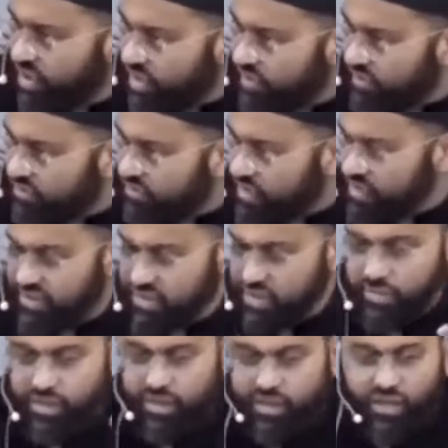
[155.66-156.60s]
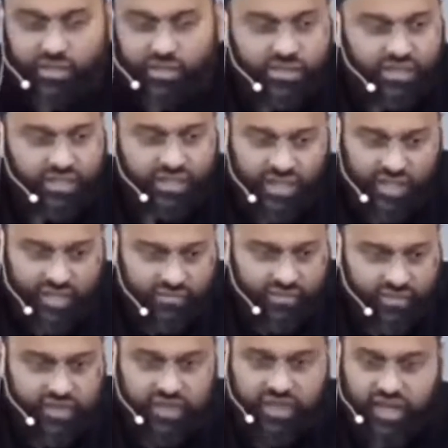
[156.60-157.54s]
of a Samarqandi and of
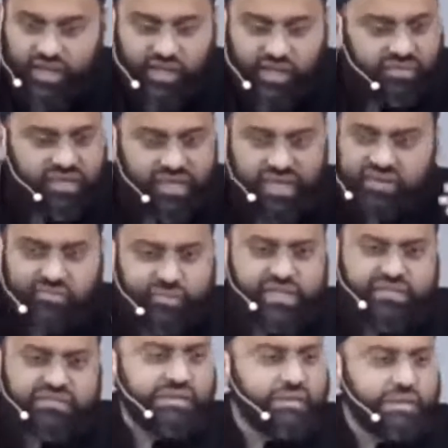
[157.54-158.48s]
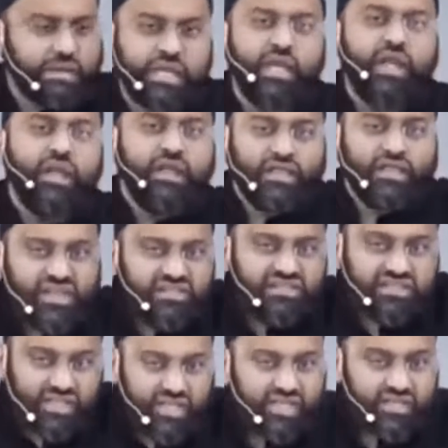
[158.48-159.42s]
a Tha'labi. And basically,
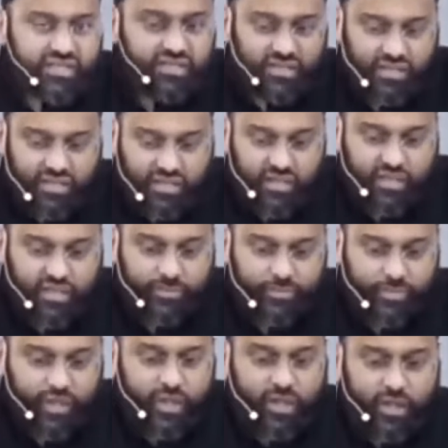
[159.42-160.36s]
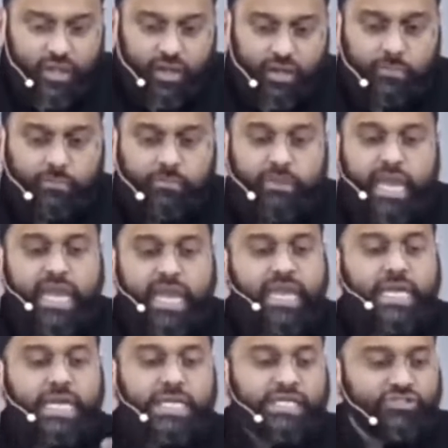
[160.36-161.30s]
this is the
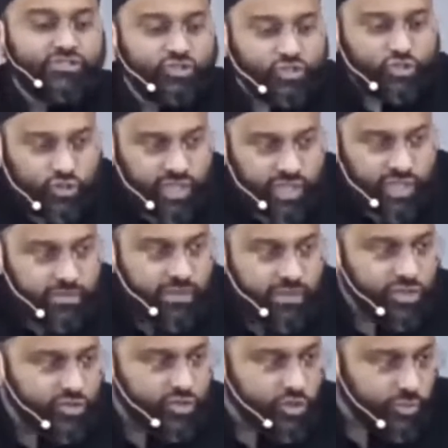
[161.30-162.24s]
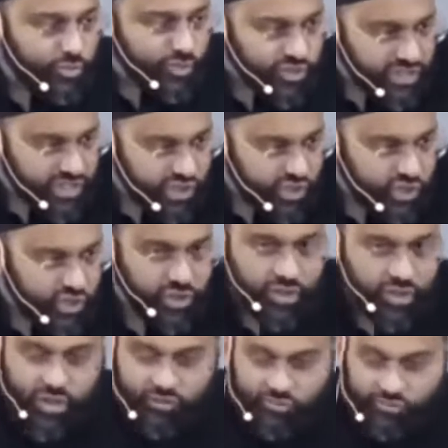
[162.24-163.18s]
mainstream
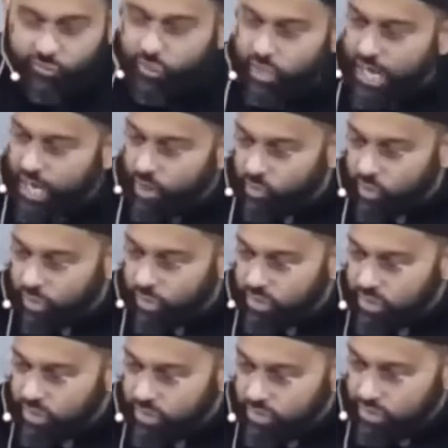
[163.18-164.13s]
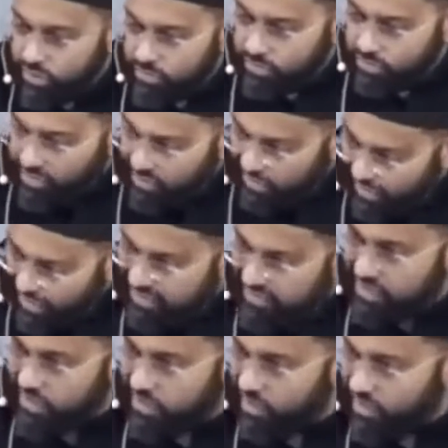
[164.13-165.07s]
interpretation for our
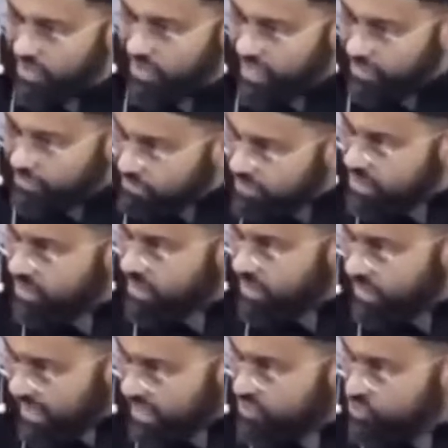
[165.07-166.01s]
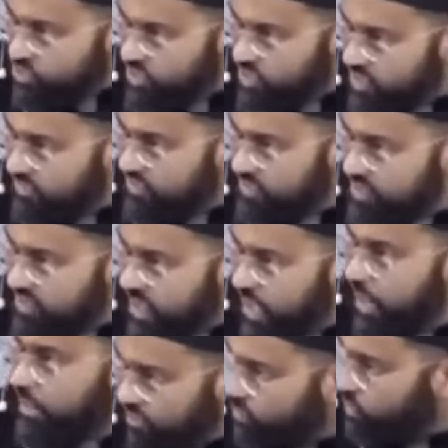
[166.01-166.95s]
classical and middle ages of
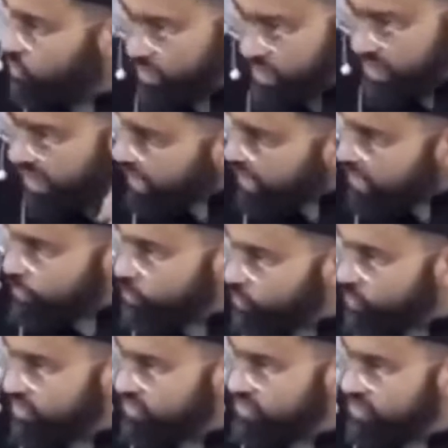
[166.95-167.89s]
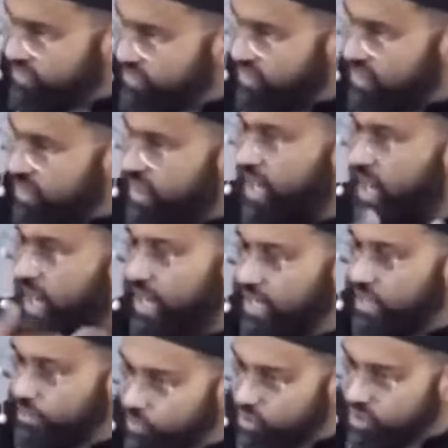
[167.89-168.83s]
Islam. If you look at any book of tafsir,
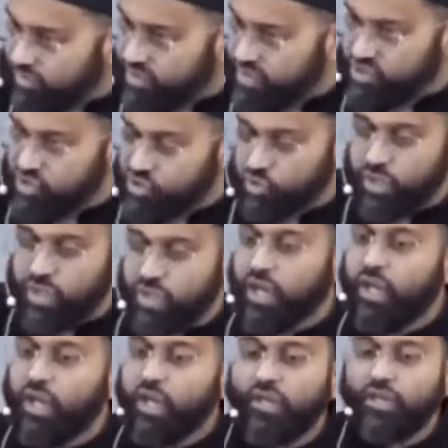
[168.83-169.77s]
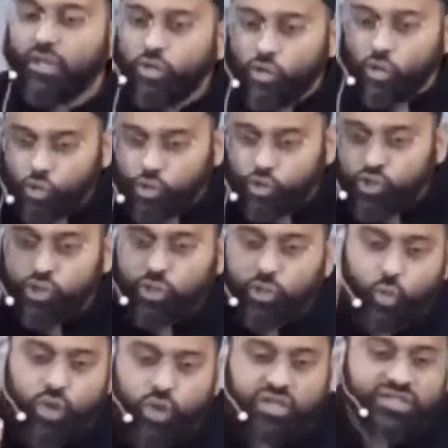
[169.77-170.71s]
any book of history, the
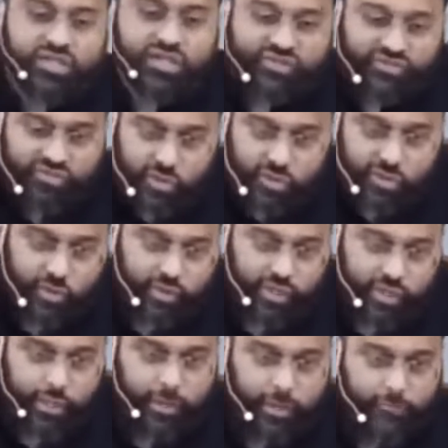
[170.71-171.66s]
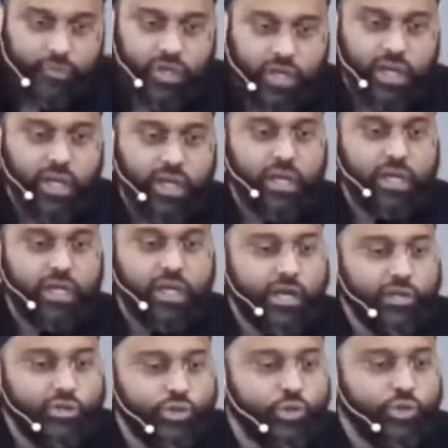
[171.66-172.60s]
notion was the following.
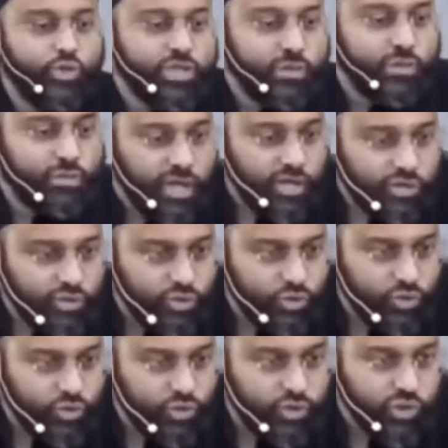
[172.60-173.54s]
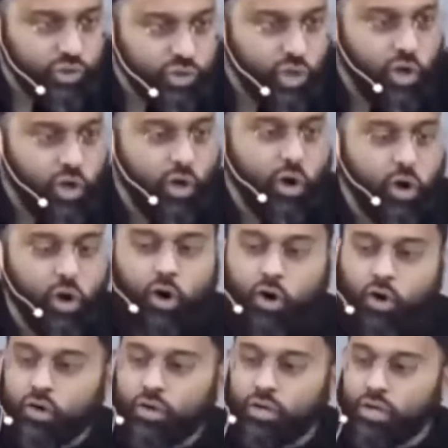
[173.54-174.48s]
Ya'juj and Ma'juj
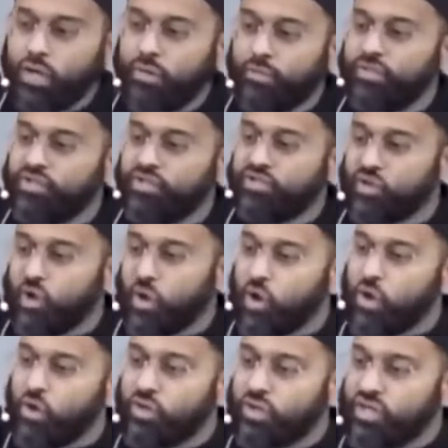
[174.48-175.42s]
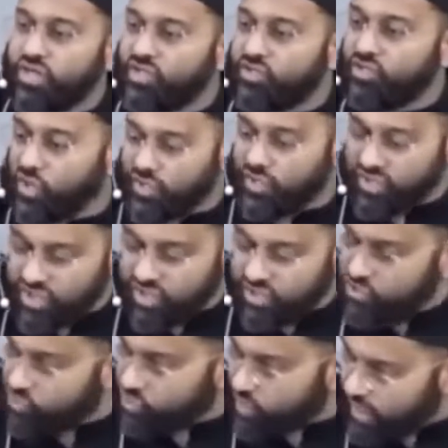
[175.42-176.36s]
are a bizarre
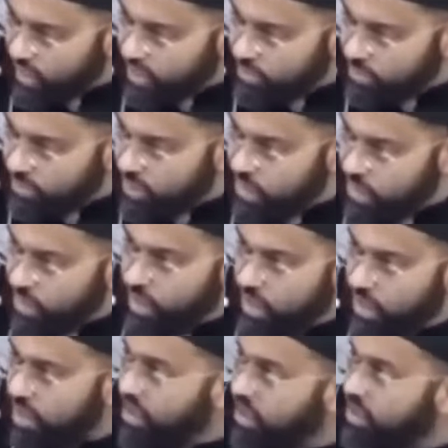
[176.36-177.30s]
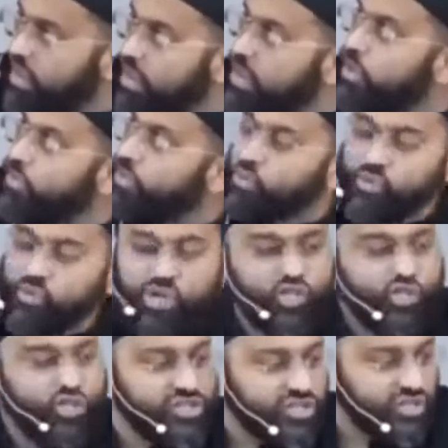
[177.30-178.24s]
exotic tribe in the nether
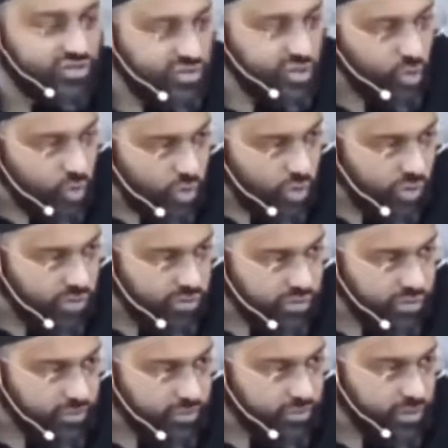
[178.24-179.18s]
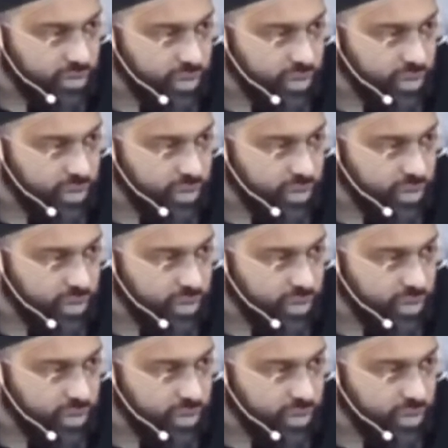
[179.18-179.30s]
regions of the world